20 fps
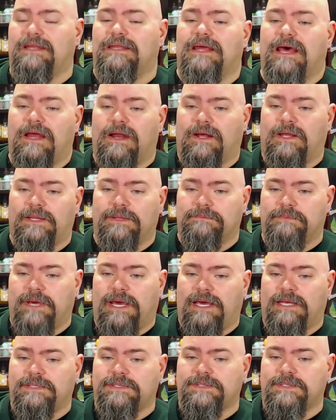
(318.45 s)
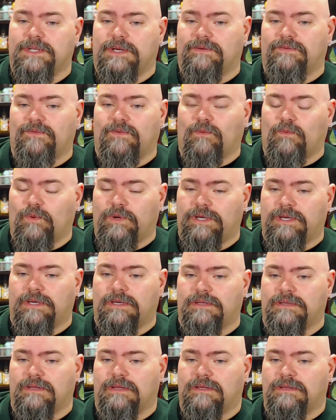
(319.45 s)
not all the bad stuff
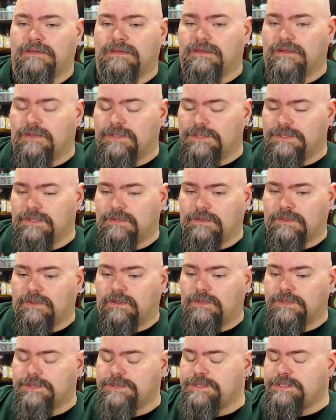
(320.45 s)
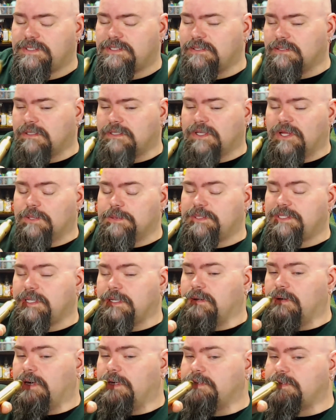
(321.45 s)
with those old cloves, clove
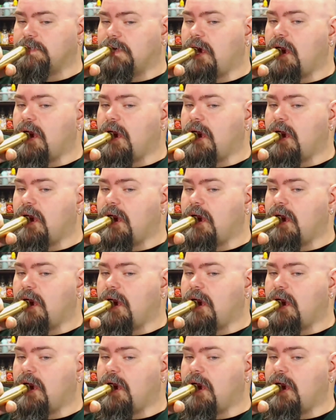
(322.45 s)
cigarettes.